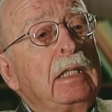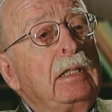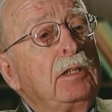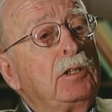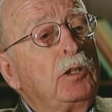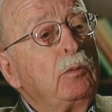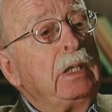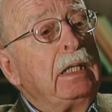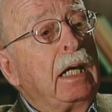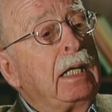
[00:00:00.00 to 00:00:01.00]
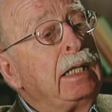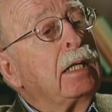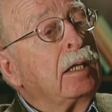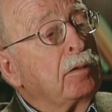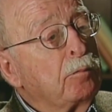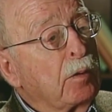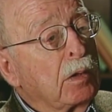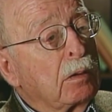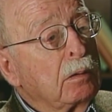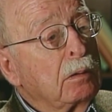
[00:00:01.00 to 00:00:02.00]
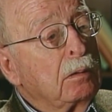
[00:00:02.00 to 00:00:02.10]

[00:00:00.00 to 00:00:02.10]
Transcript: in doing any kind of work.